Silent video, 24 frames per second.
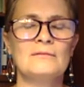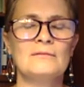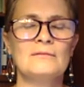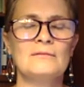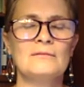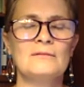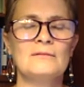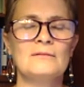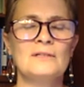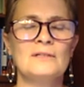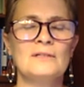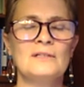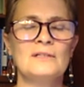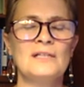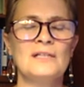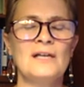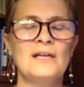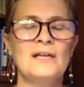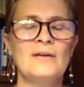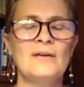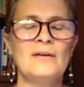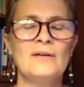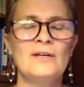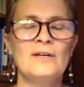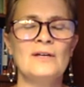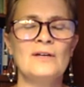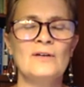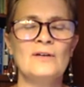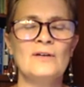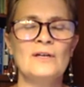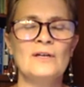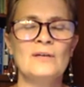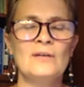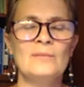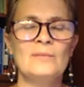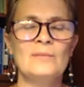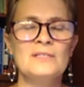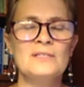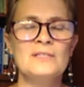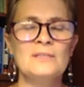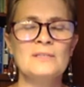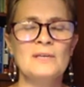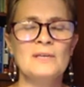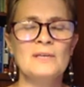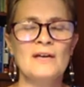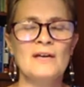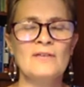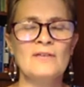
Allowing your hips to be heavy.